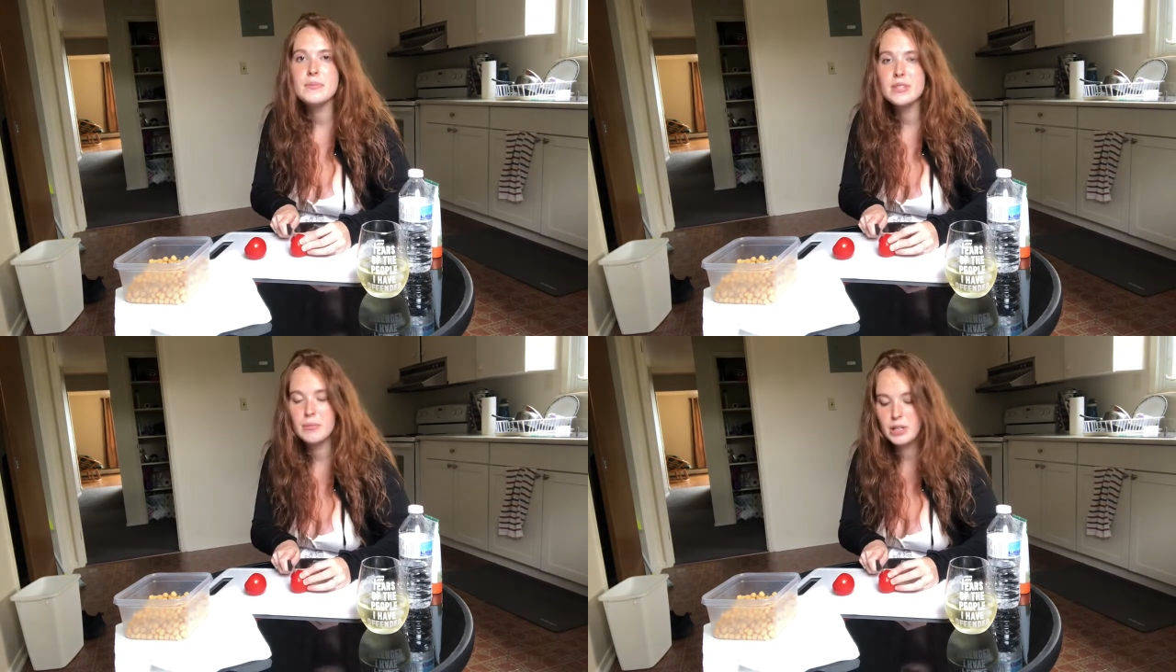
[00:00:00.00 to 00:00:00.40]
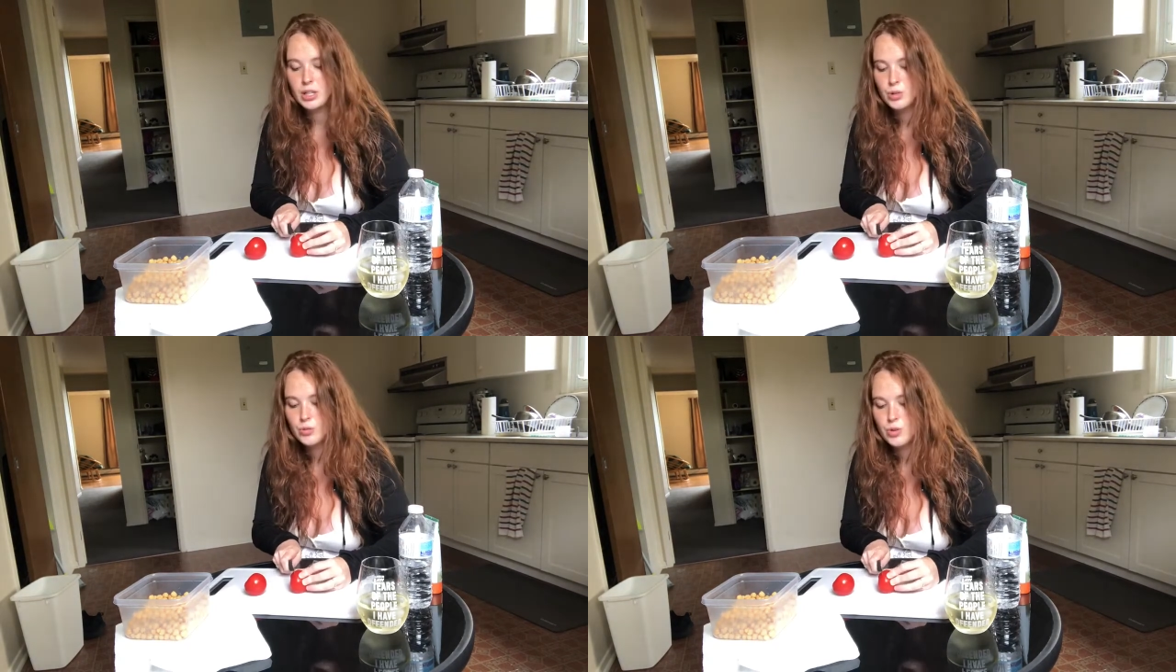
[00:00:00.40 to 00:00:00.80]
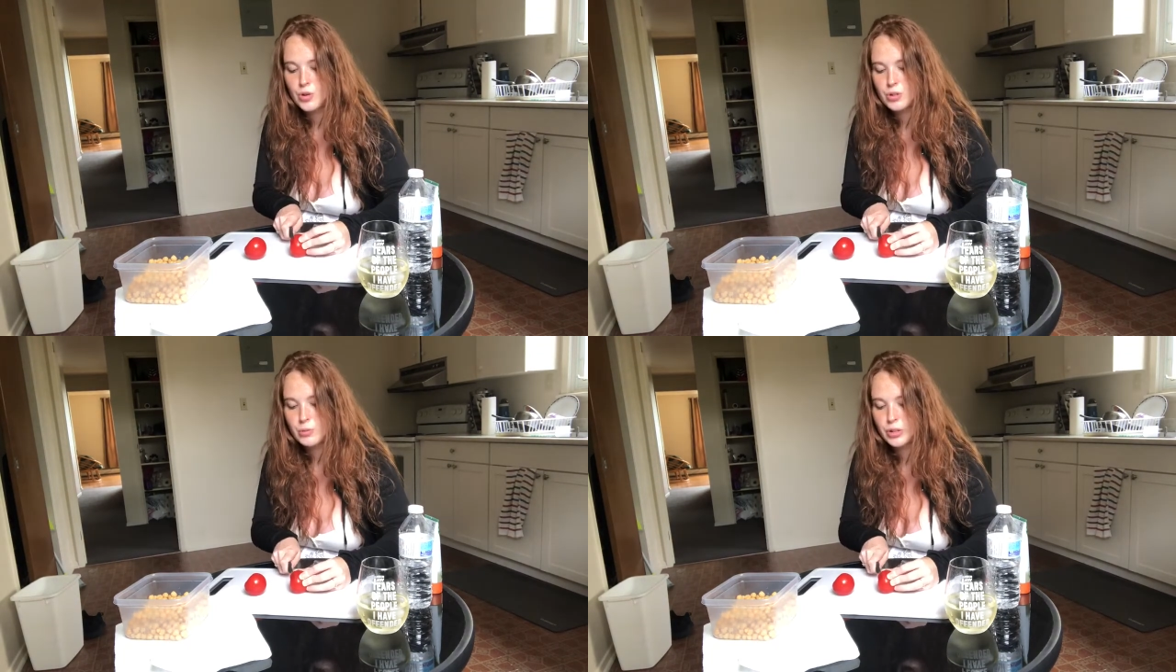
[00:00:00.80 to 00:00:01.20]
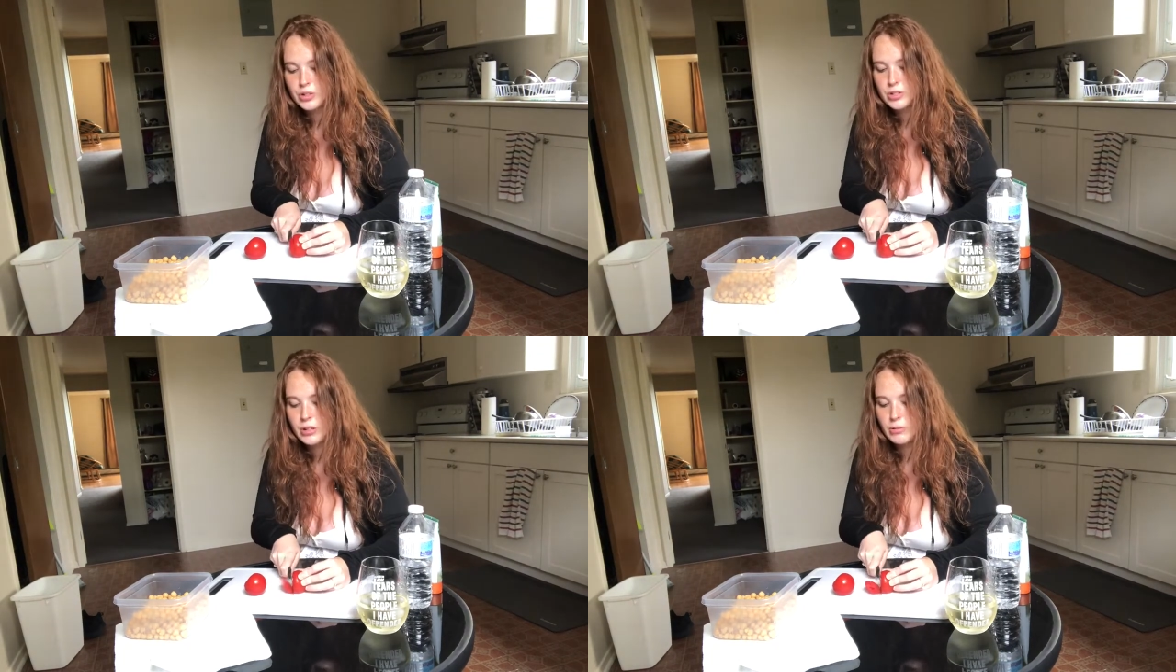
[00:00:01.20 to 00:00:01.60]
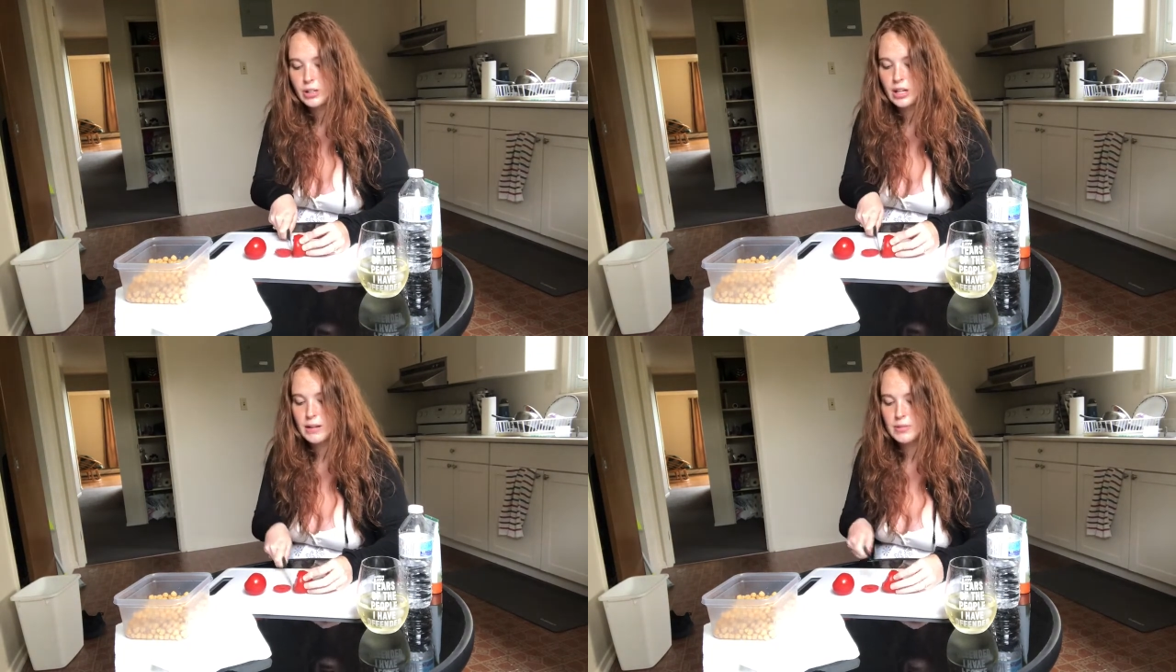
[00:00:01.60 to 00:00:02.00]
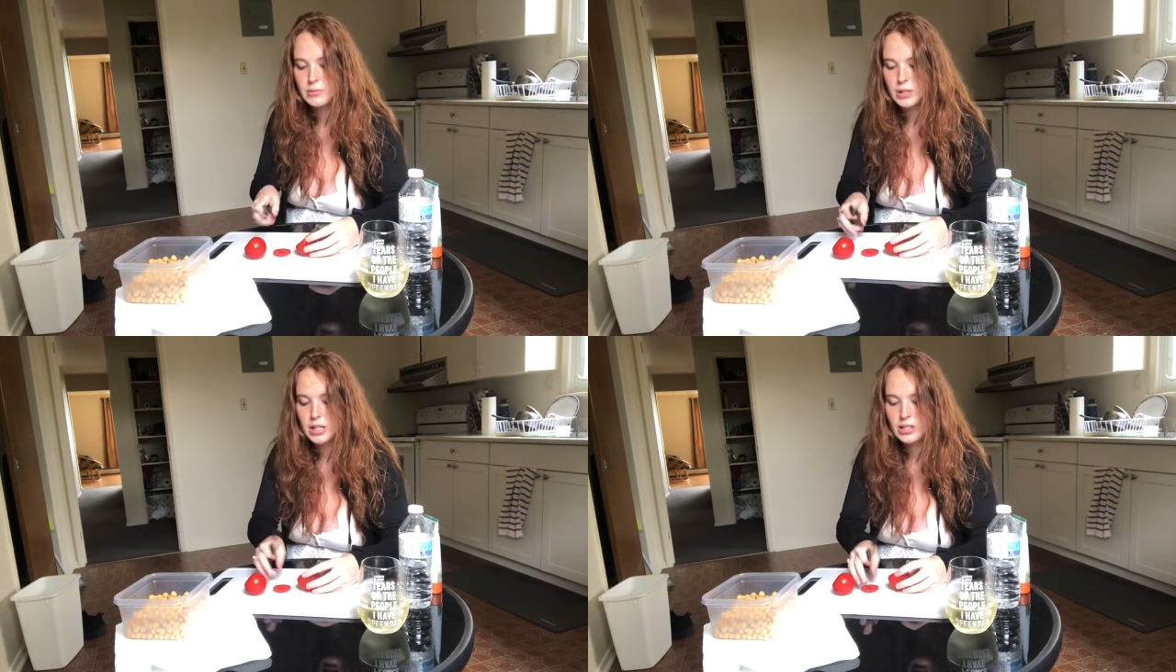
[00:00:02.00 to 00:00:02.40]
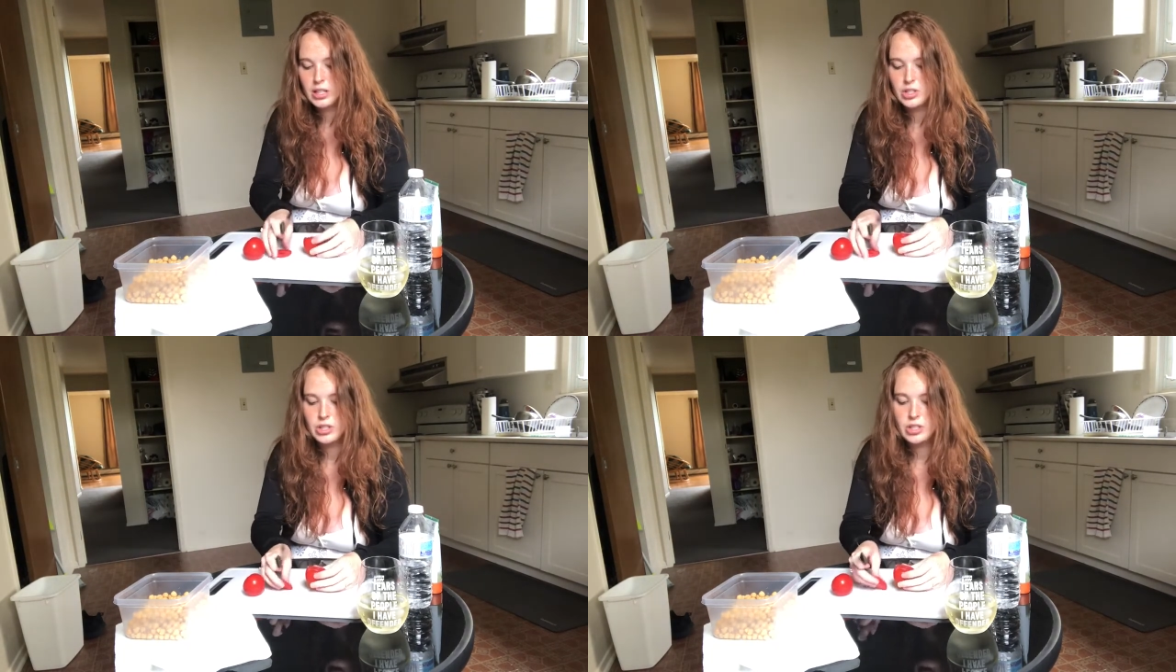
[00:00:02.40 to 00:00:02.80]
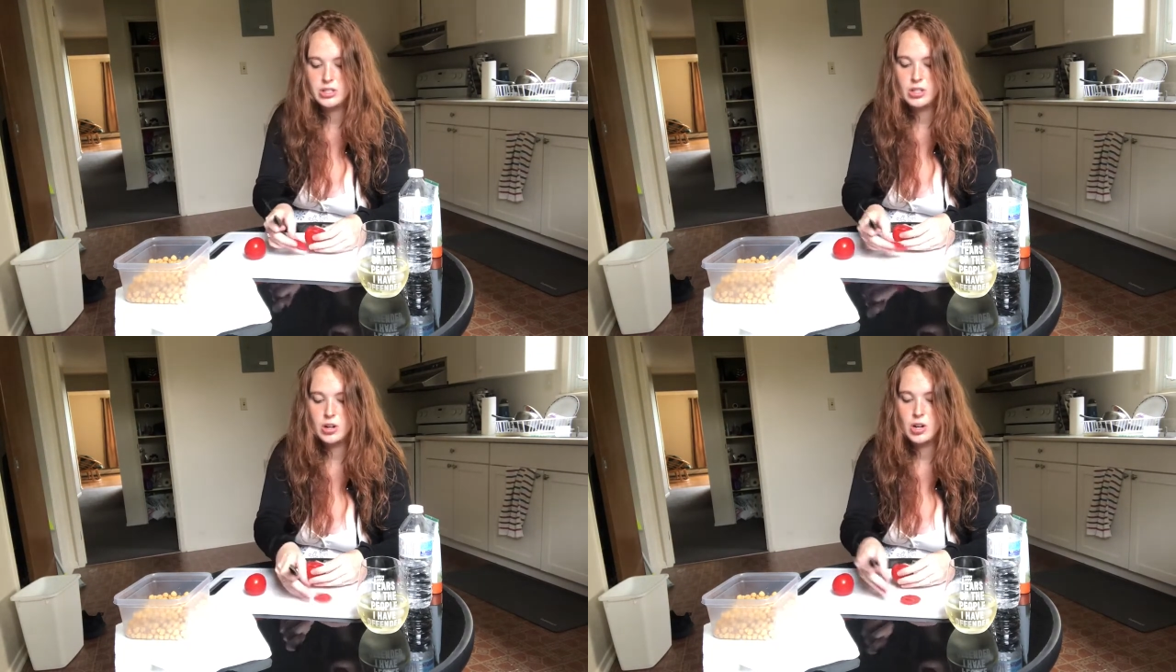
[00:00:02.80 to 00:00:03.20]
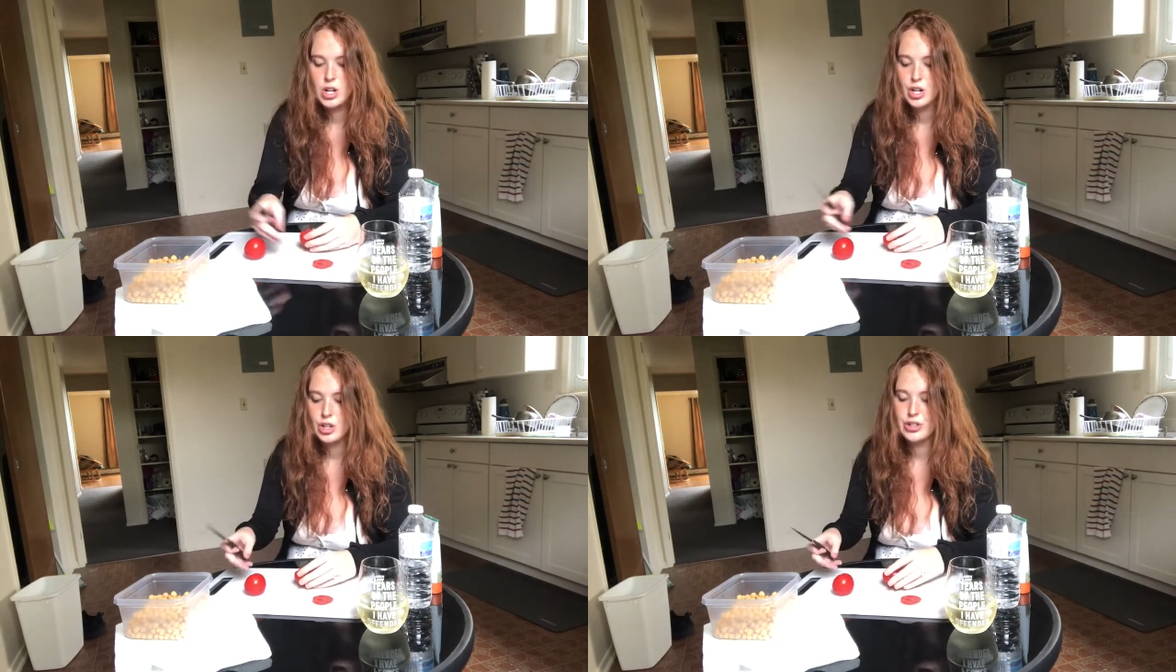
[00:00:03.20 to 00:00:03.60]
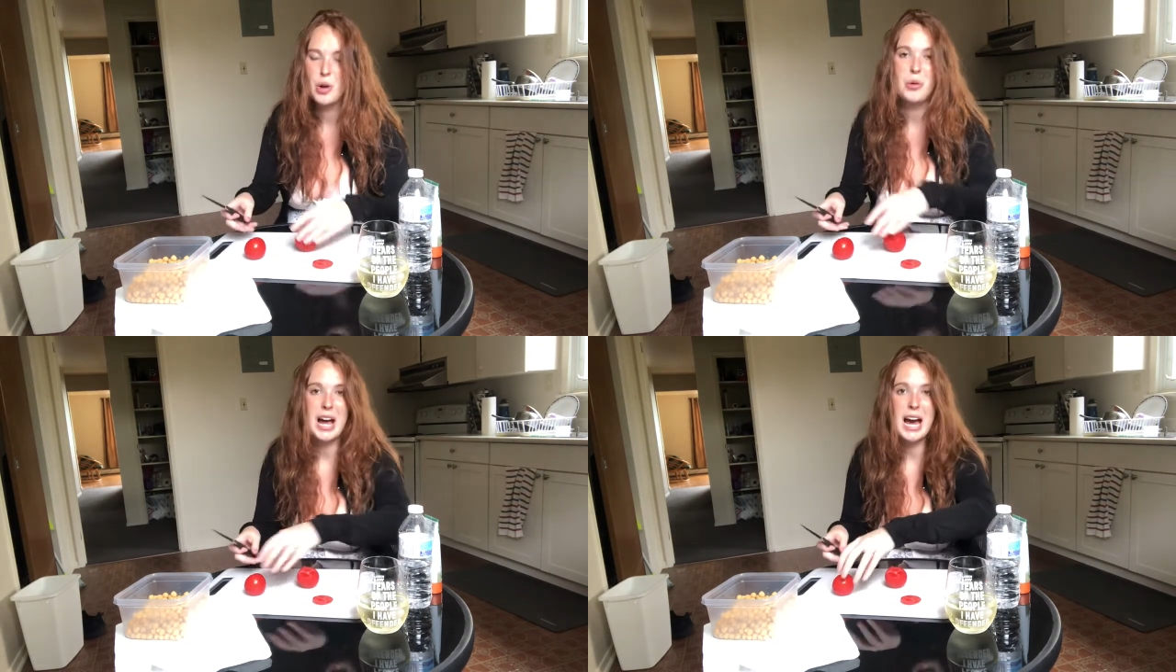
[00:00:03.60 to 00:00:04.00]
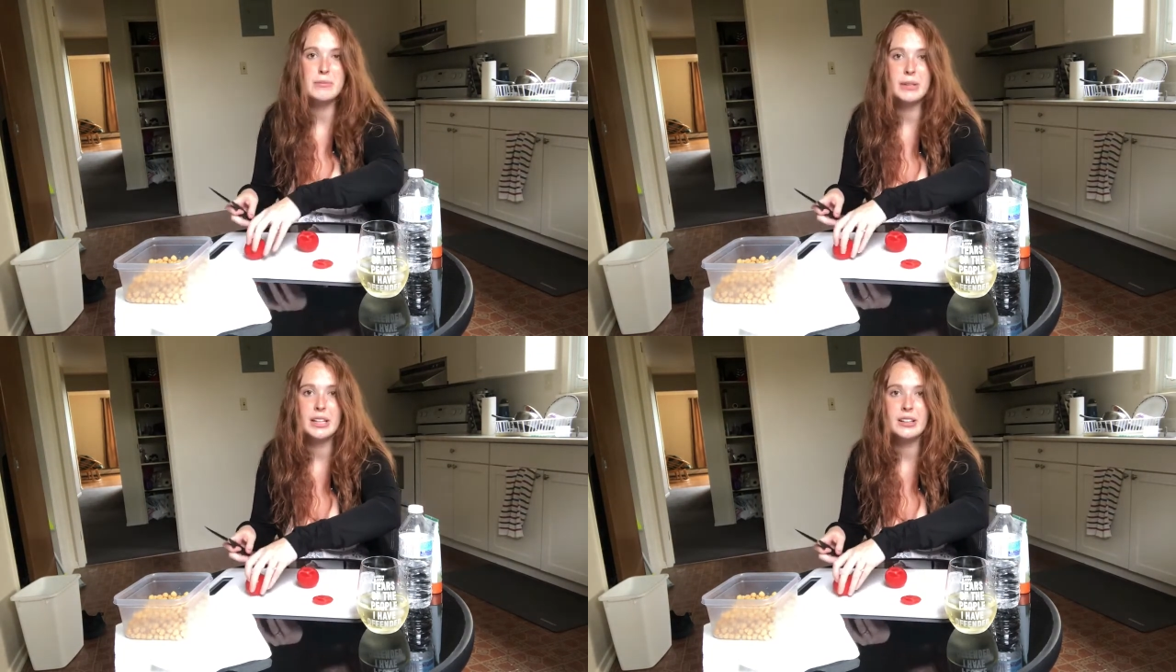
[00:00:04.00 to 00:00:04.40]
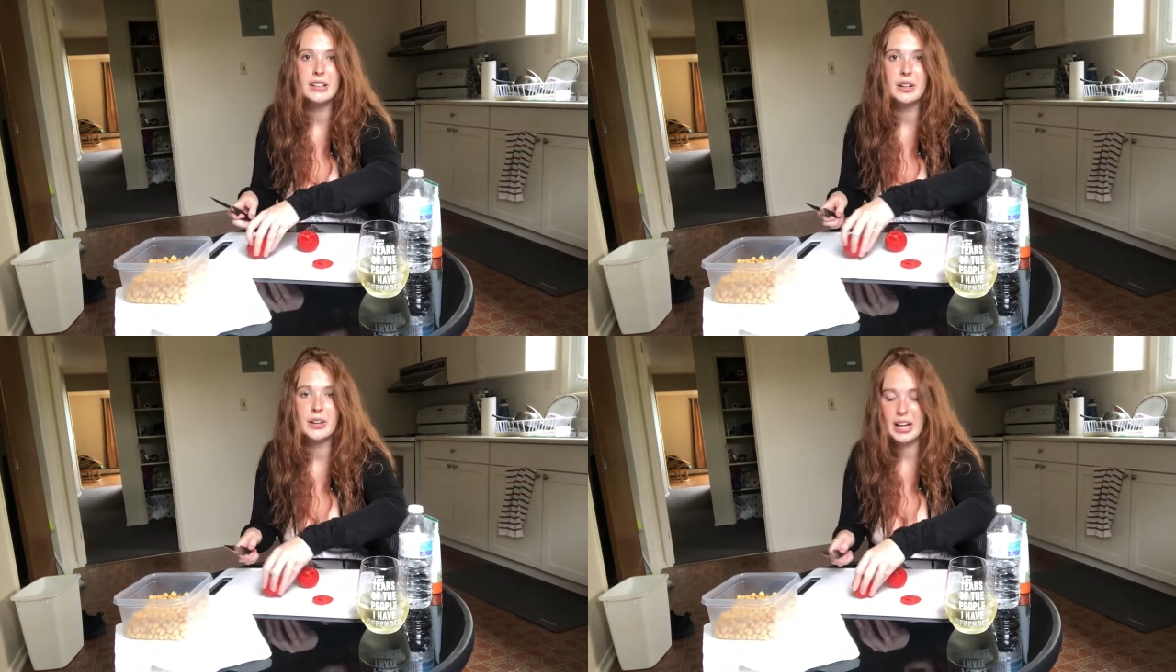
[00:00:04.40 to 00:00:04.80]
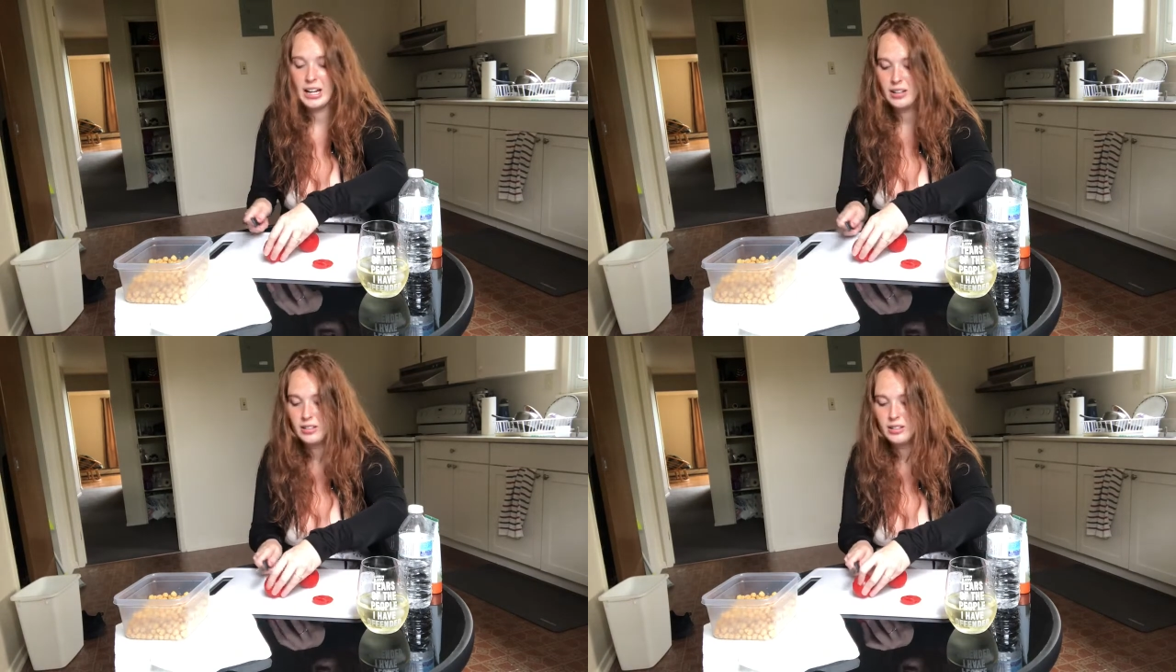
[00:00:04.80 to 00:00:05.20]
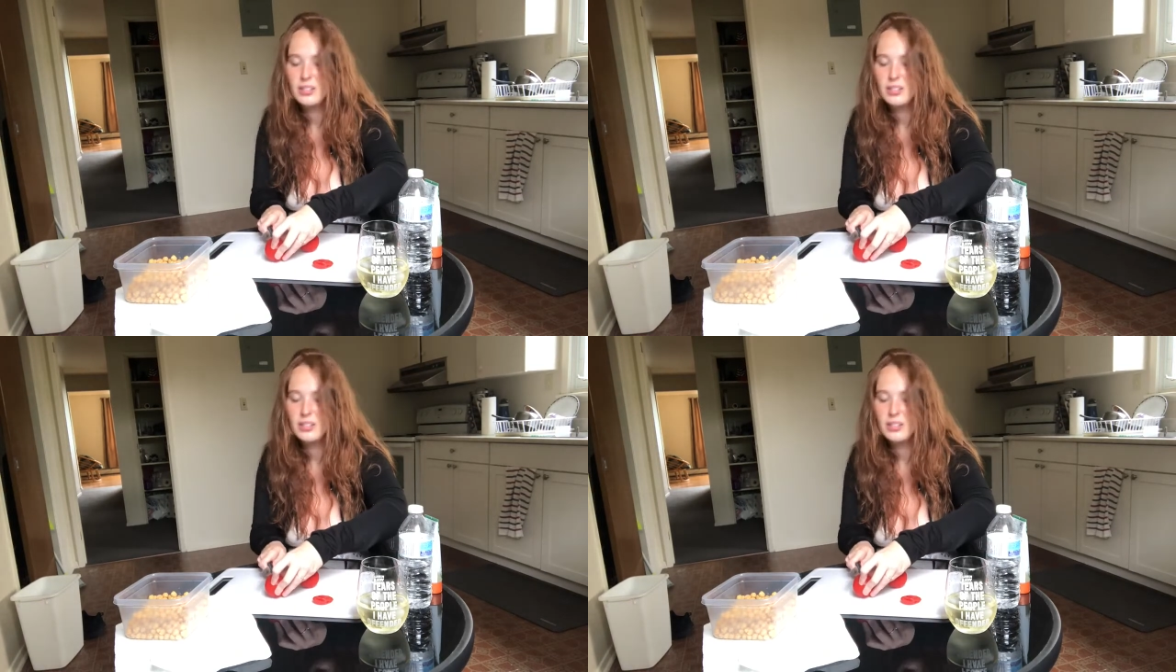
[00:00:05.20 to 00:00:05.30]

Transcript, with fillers: somebody who knows what they're doing when it comes to being in the kitchen, so don't at me, okay?